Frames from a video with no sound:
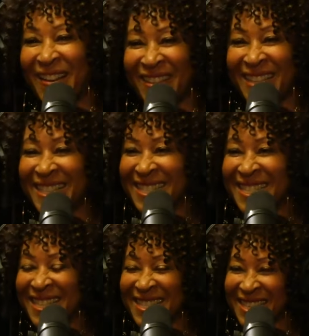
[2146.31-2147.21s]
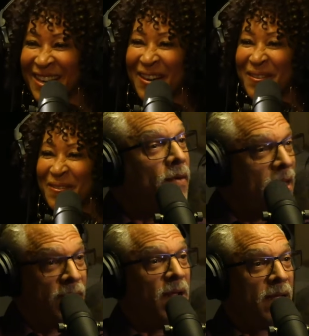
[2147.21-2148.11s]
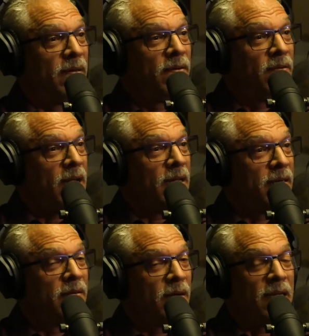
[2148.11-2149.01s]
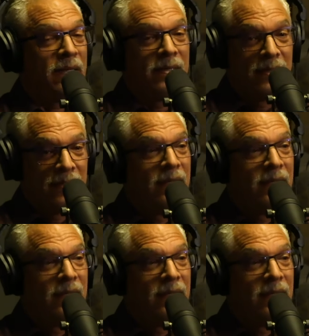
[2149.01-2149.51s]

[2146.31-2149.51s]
have it. It's just yeah, right. So,